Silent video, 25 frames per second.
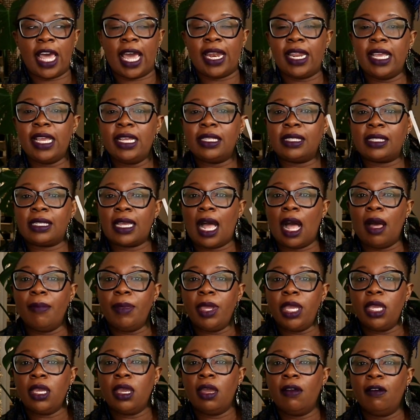that is
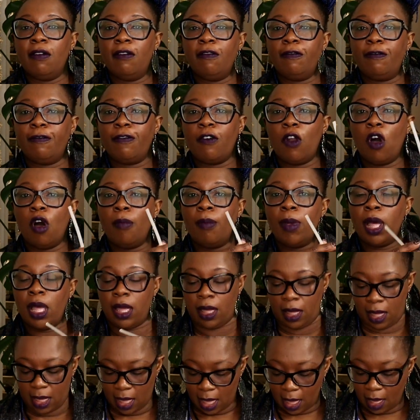coming
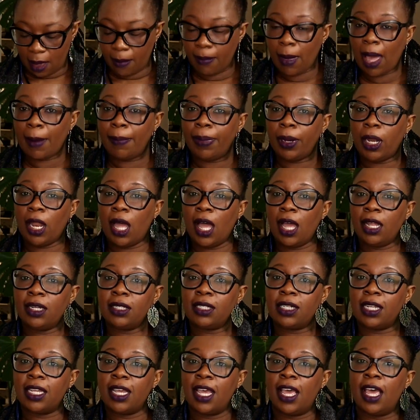from my
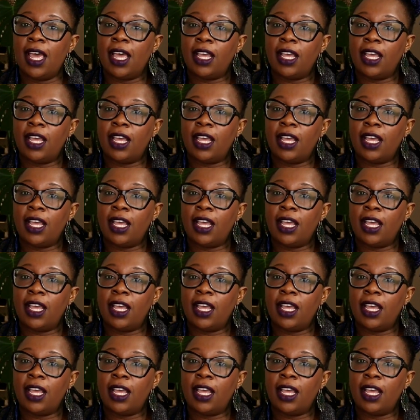plant.